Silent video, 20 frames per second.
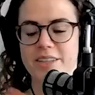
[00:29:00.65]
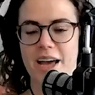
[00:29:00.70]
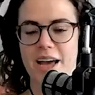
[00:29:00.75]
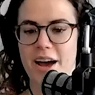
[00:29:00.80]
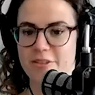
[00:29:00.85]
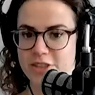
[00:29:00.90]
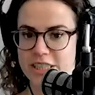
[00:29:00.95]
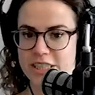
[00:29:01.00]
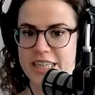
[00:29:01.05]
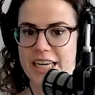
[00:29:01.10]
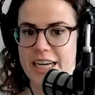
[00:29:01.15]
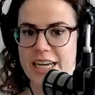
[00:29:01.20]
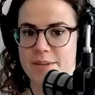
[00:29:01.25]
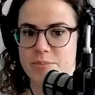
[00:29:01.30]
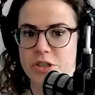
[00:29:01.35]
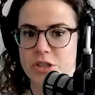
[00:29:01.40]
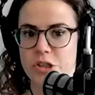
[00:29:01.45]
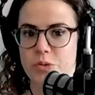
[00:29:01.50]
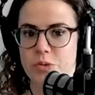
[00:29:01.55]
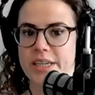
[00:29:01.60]
everything in
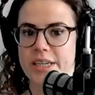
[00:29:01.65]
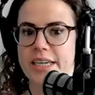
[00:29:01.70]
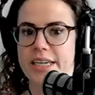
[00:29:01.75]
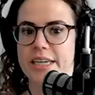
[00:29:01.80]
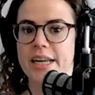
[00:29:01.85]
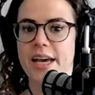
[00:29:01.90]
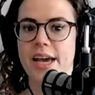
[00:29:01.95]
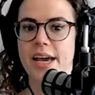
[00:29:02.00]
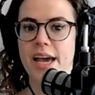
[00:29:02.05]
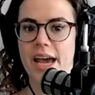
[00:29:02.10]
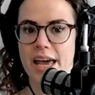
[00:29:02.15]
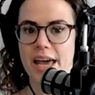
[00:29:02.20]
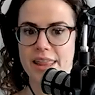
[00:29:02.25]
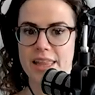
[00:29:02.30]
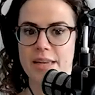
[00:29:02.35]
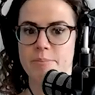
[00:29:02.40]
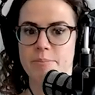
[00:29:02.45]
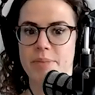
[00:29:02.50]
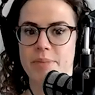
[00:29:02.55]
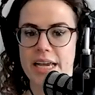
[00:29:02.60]
between. And
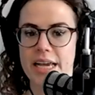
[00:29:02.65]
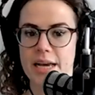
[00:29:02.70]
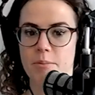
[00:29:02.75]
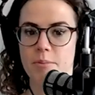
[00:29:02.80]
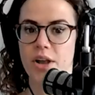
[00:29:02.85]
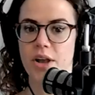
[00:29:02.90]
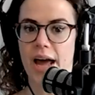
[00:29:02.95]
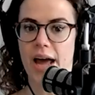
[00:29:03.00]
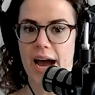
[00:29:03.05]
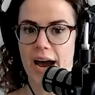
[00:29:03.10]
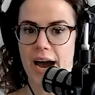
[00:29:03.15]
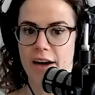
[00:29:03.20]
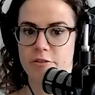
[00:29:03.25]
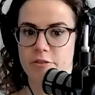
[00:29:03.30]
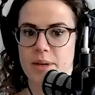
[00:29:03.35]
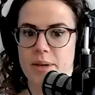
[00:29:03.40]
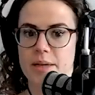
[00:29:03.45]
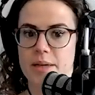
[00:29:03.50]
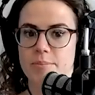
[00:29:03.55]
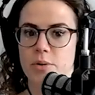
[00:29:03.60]
then being able to have
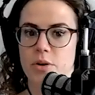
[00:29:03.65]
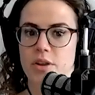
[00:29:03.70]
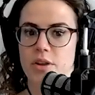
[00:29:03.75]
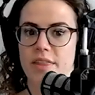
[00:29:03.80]
people